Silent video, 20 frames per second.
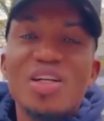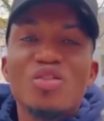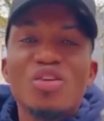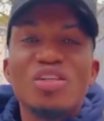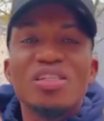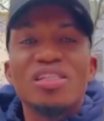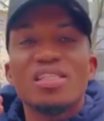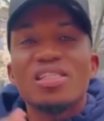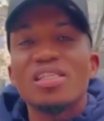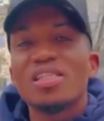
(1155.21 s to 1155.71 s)

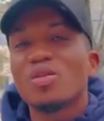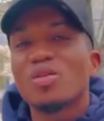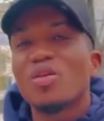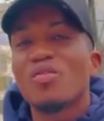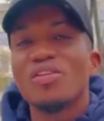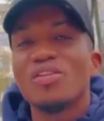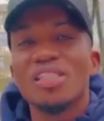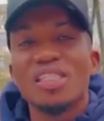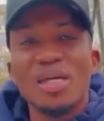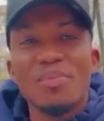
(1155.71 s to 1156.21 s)
26th
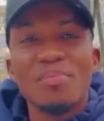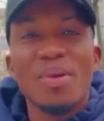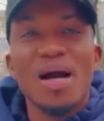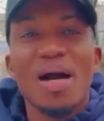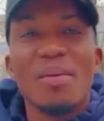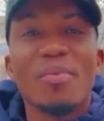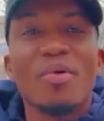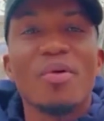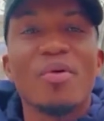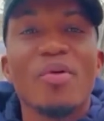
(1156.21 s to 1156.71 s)
of December,
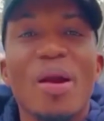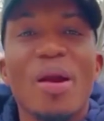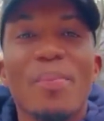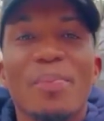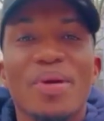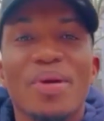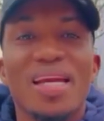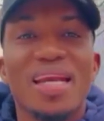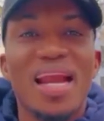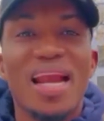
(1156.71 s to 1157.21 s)
I'm
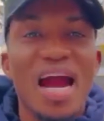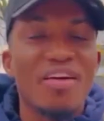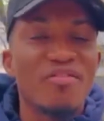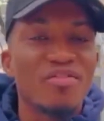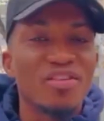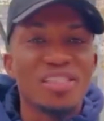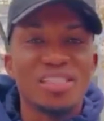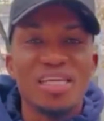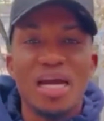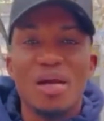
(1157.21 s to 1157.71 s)
rapping
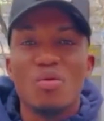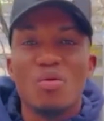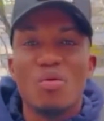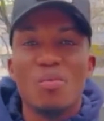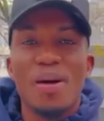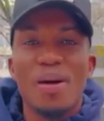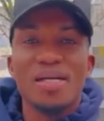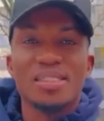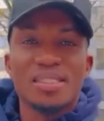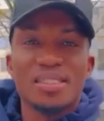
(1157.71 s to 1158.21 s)
live inside
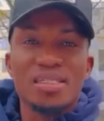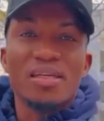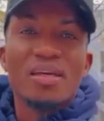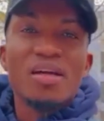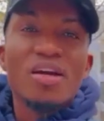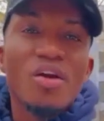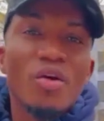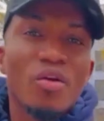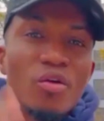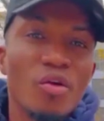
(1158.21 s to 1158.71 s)
Kumasi
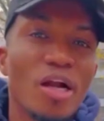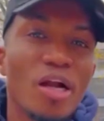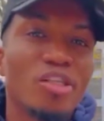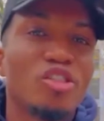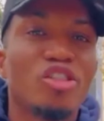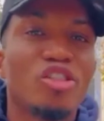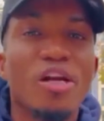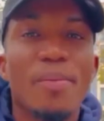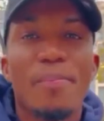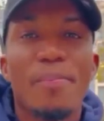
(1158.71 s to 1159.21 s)

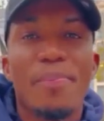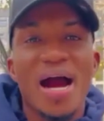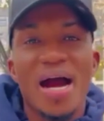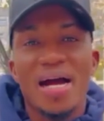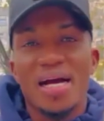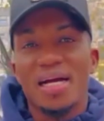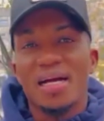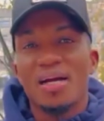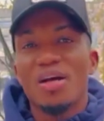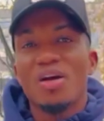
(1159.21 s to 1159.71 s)
Rattray
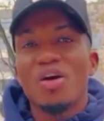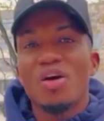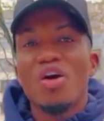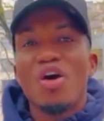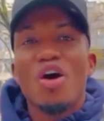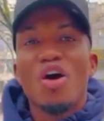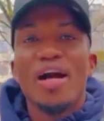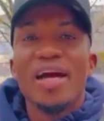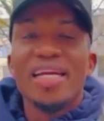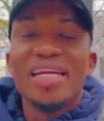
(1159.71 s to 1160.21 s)
Park
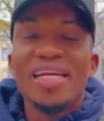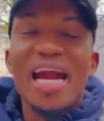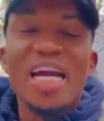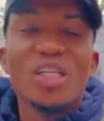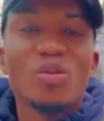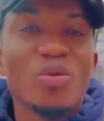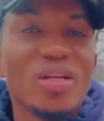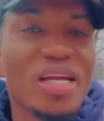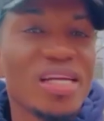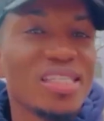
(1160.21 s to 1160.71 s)
on a
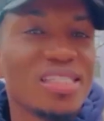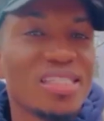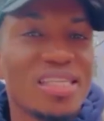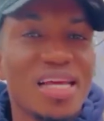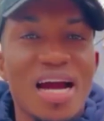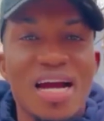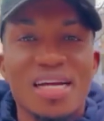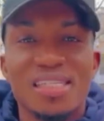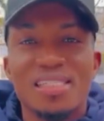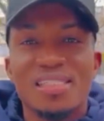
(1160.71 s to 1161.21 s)
Night with the
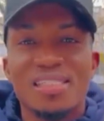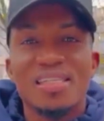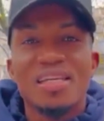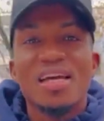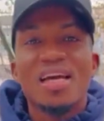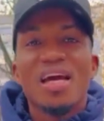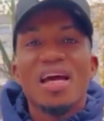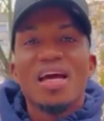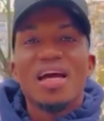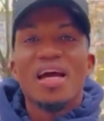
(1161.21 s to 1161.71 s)
Stars.
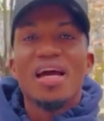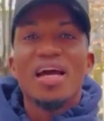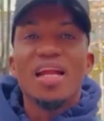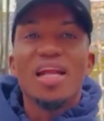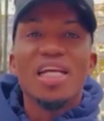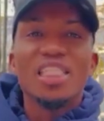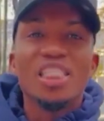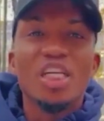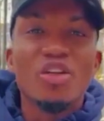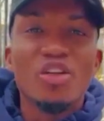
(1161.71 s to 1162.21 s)

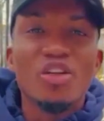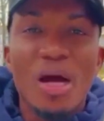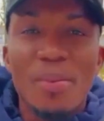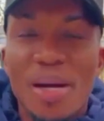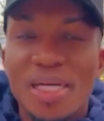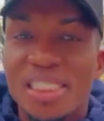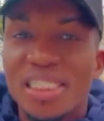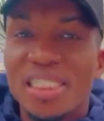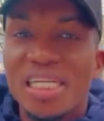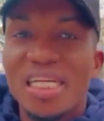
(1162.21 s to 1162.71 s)
Legendary
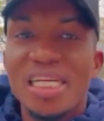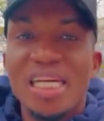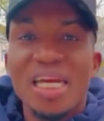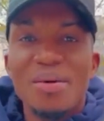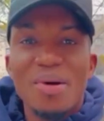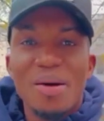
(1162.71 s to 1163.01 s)
Amachi Dede